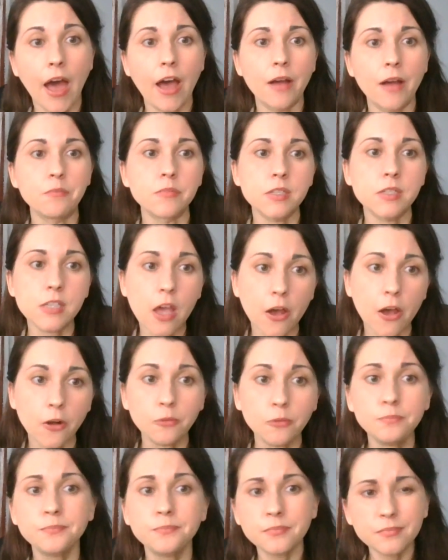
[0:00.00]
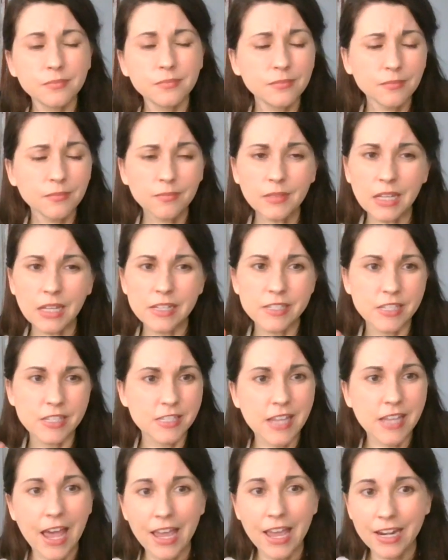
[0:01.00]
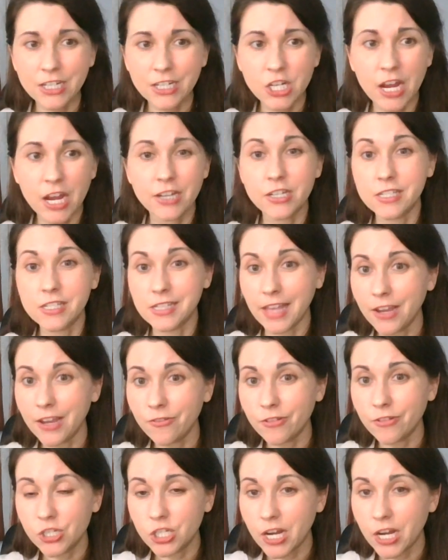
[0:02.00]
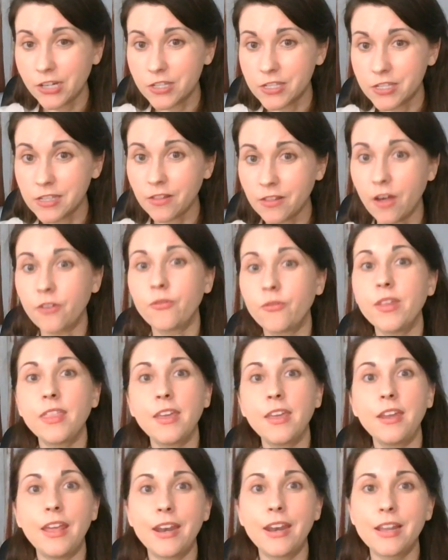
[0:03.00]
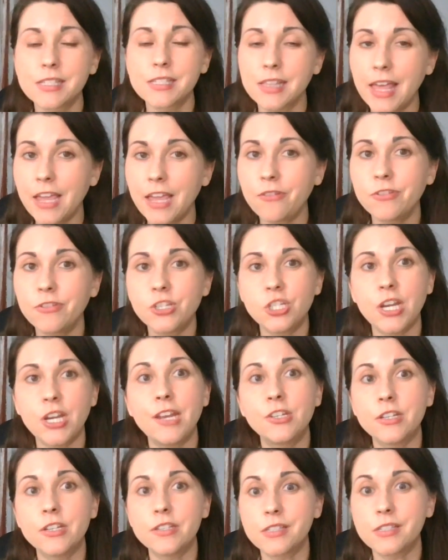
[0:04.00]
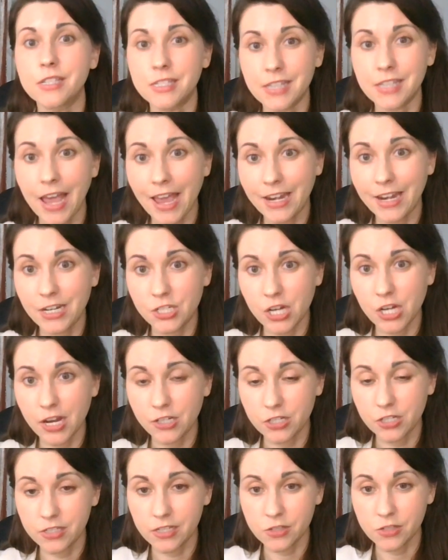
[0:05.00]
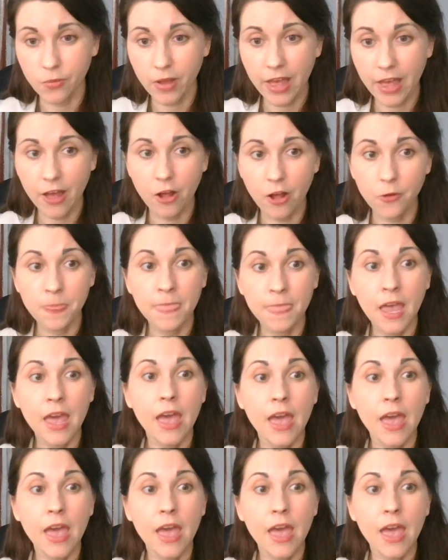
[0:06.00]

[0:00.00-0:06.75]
So society changes, language changes along with it, and as language changes, society changes as well.